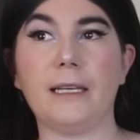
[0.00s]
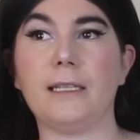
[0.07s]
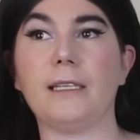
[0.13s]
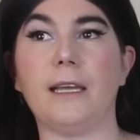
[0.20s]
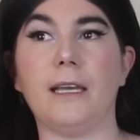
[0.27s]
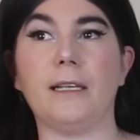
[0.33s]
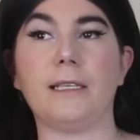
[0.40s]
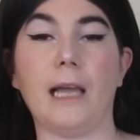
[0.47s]

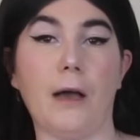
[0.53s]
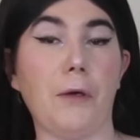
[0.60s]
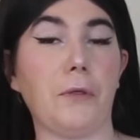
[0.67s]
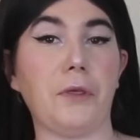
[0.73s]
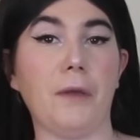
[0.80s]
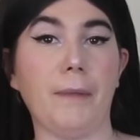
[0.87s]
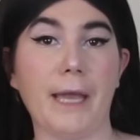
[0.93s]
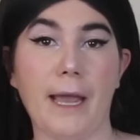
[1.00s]
this is
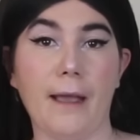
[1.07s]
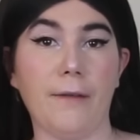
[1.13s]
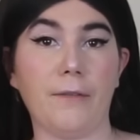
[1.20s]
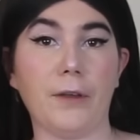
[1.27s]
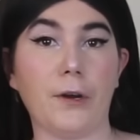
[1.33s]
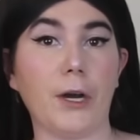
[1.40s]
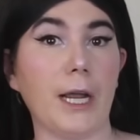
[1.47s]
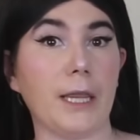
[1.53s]
healthy
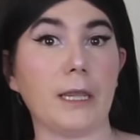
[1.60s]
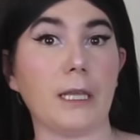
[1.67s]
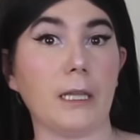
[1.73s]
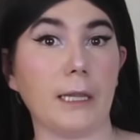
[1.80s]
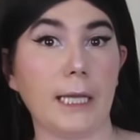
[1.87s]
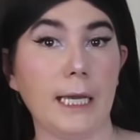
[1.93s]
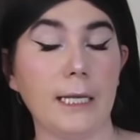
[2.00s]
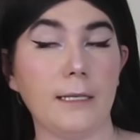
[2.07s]
behavior in the
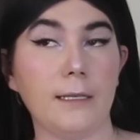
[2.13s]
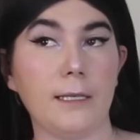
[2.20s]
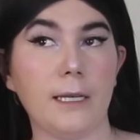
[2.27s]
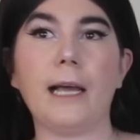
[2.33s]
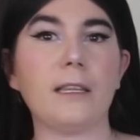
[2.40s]
least.